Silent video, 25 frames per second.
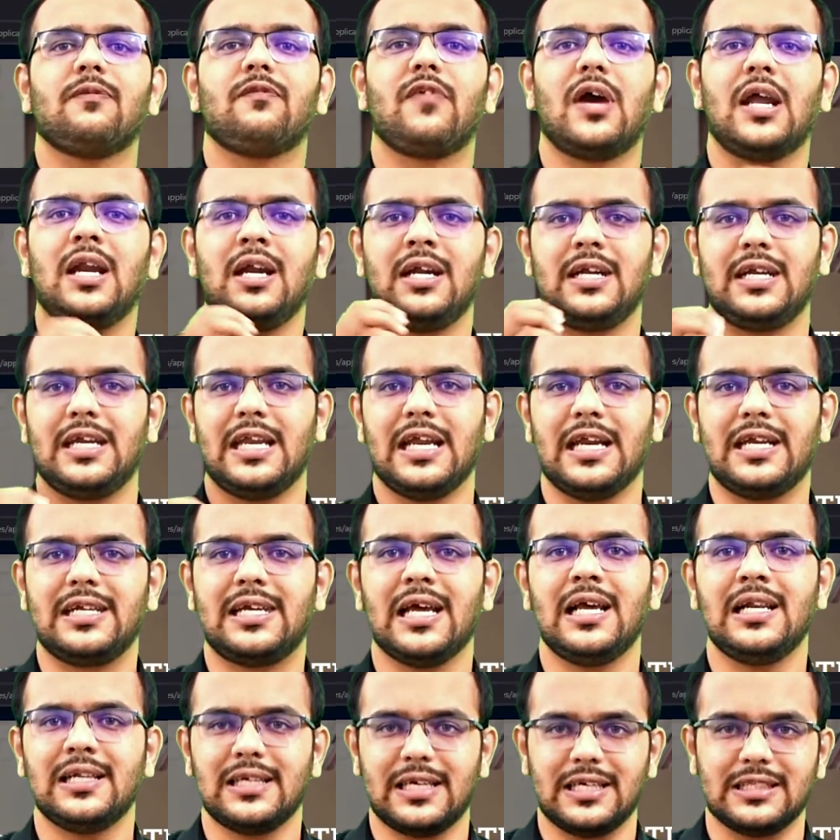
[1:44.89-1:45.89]
very
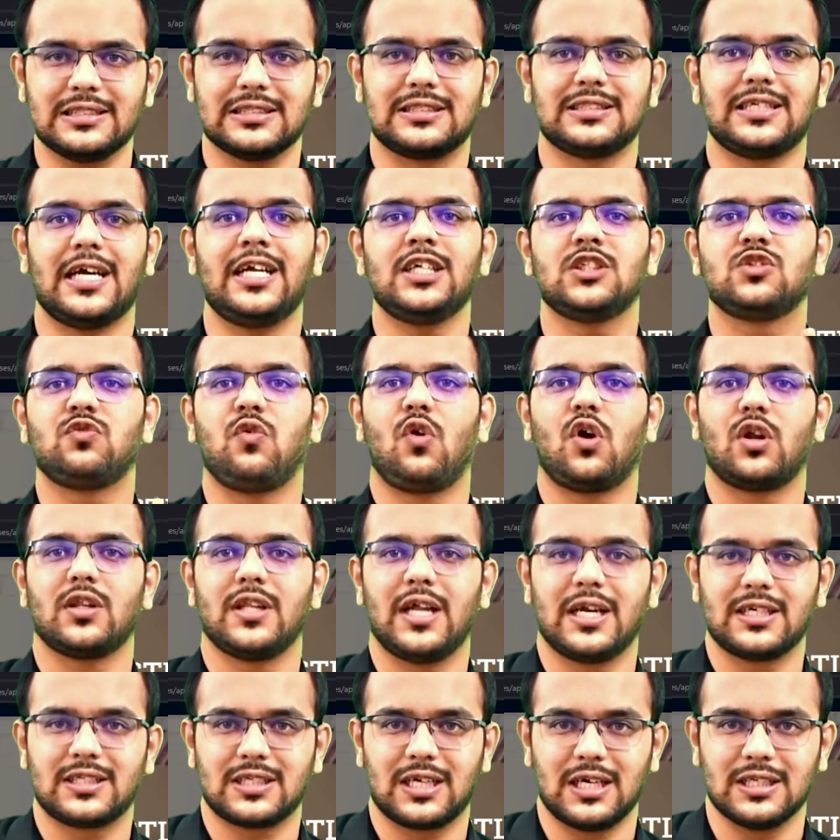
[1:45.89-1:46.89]
detailed insights for
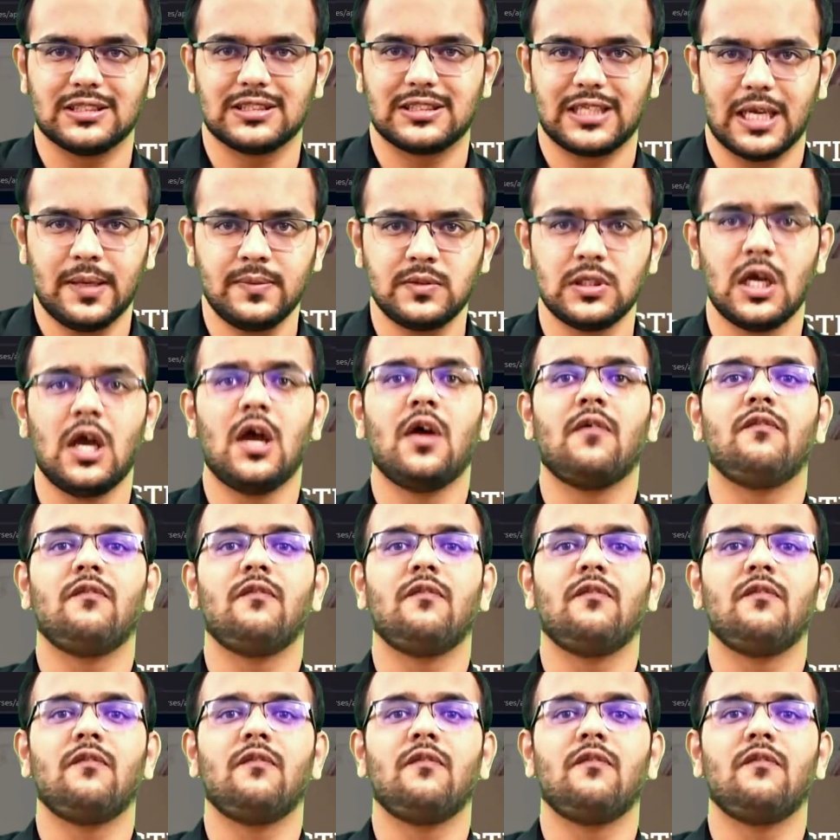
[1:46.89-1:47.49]
that concepts,